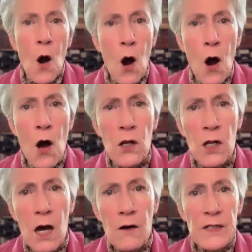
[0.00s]

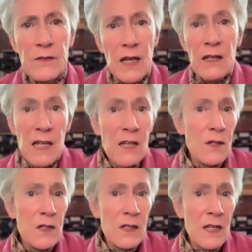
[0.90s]
And
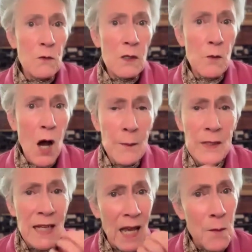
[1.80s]
even then when
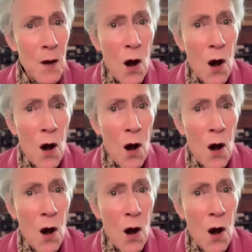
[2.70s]
Muhammad came,